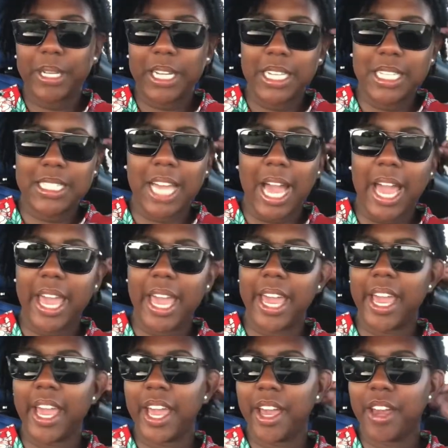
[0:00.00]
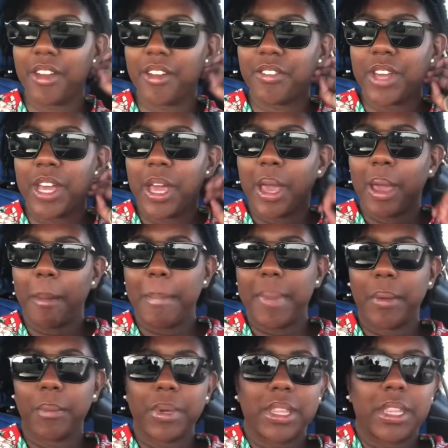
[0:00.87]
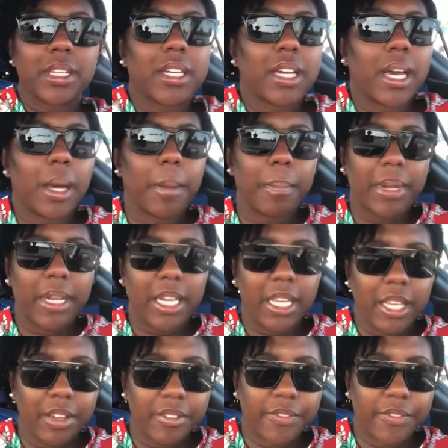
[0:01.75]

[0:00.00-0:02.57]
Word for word: because I have been with the company